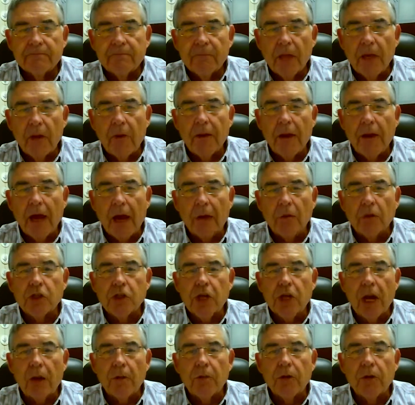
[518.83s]
anyway, I will
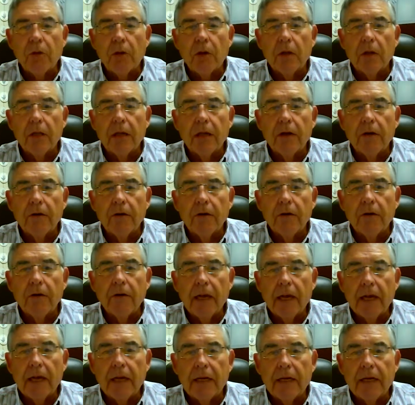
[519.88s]
chat with you all later,
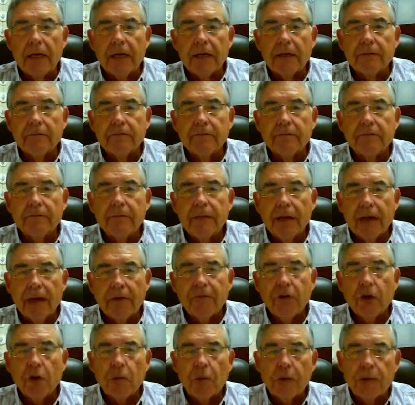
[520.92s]
and have
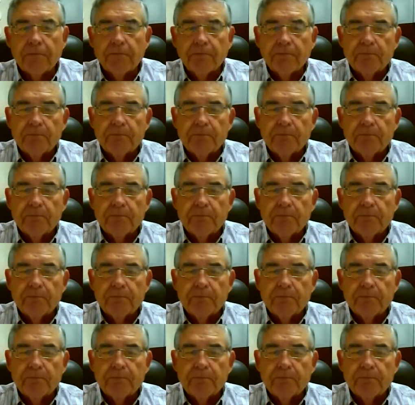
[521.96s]
a good one.